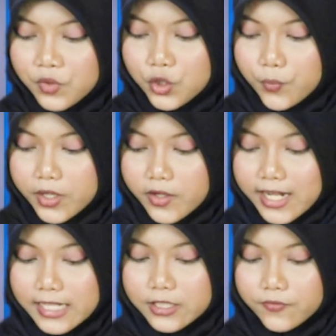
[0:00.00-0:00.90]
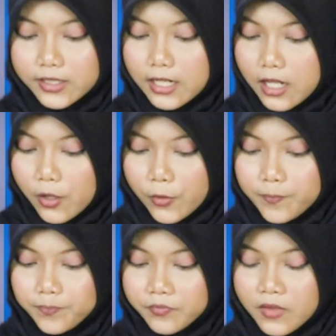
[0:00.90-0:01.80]
to be relatively
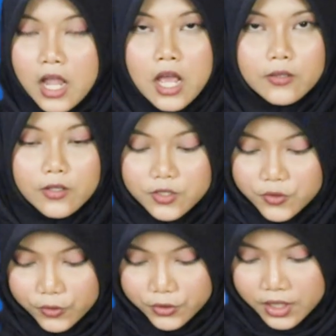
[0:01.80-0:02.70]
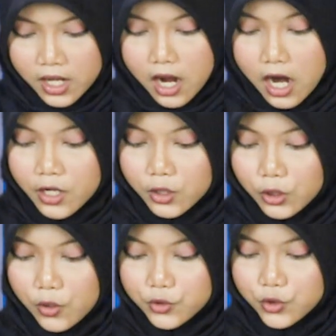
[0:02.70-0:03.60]
low. Those schools are
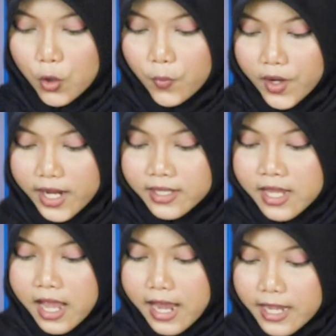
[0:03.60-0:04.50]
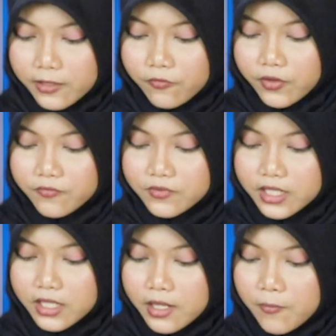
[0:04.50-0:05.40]
allowed to operate at
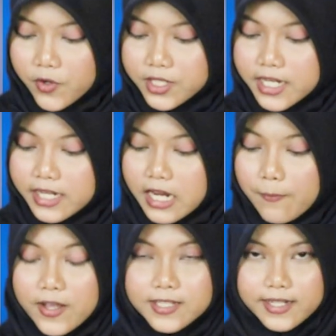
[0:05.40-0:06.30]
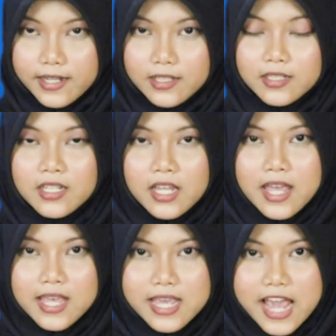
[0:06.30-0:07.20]
50% capacity,
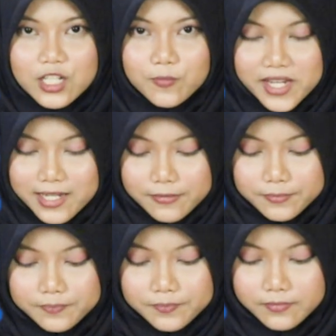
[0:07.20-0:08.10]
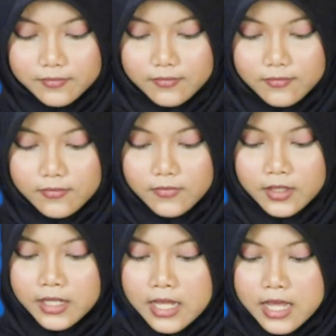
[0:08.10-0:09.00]
he explained.
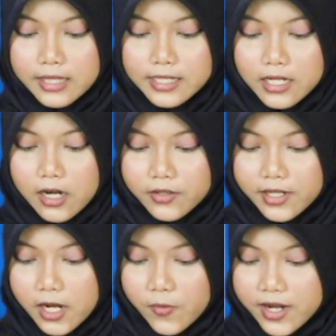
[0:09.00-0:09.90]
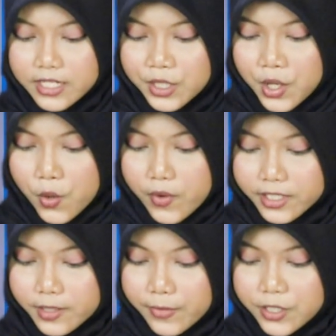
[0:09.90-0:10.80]
These are the areas
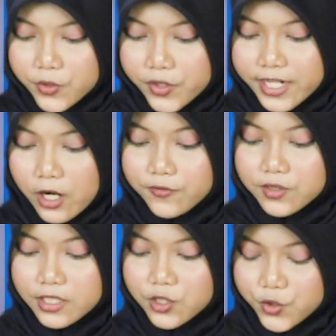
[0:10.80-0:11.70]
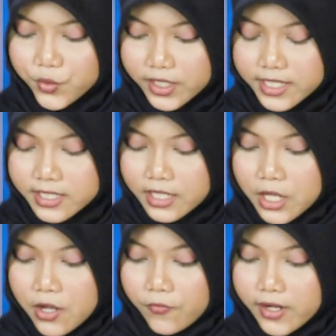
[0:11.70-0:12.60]
where the majority of the students
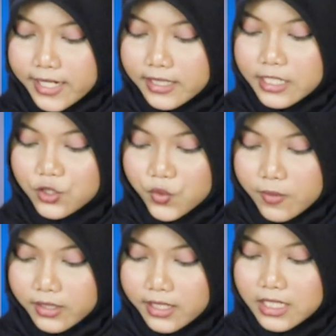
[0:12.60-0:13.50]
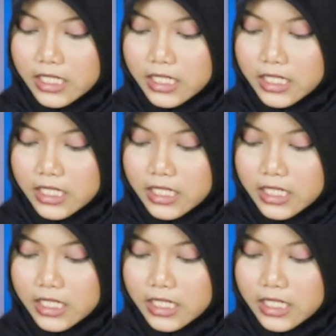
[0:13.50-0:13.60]
find it extremely